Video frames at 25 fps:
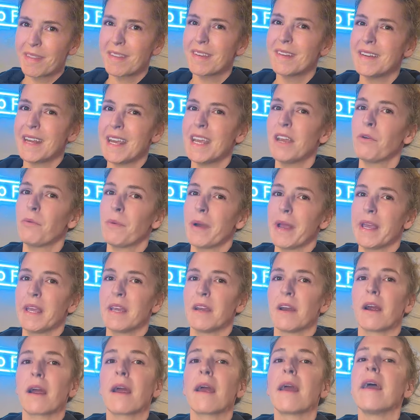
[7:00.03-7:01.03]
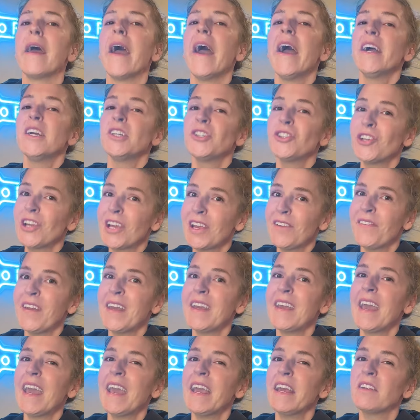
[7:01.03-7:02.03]
the takeaway here?
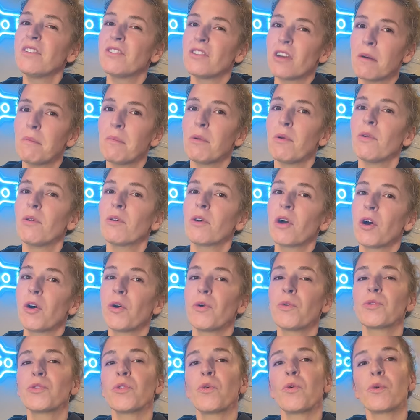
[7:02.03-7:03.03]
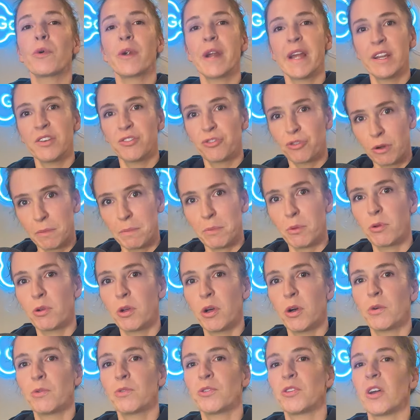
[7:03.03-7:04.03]
Shaving a double coat or a triple
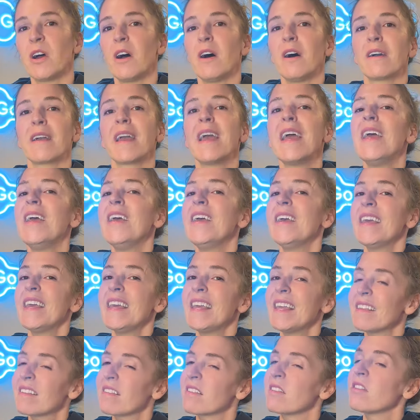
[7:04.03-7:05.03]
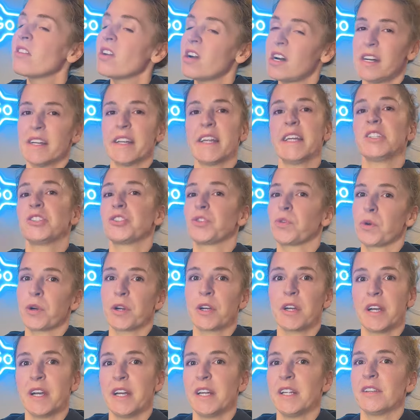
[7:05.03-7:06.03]
coat dog is not a
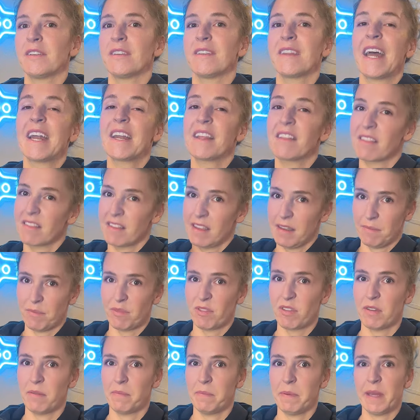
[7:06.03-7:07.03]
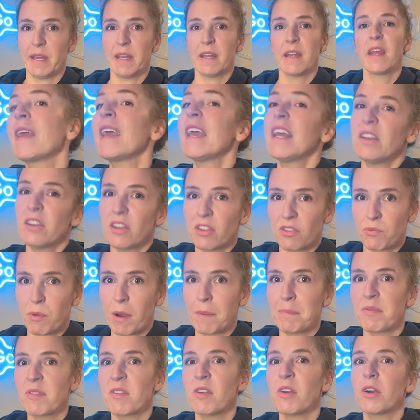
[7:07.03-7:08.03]
shortcut that it seems to be. It
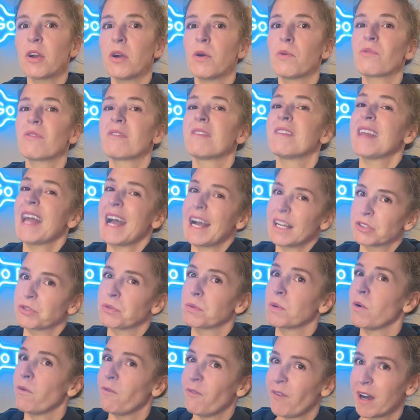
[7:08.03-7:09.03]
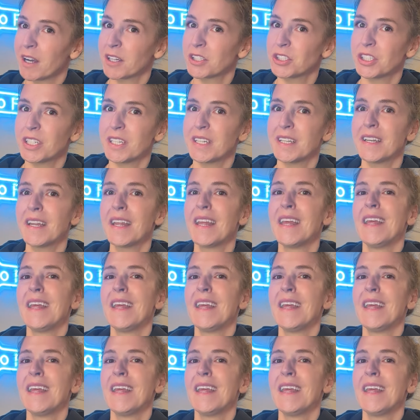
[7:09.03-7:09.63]
disrupts their coat's natural function,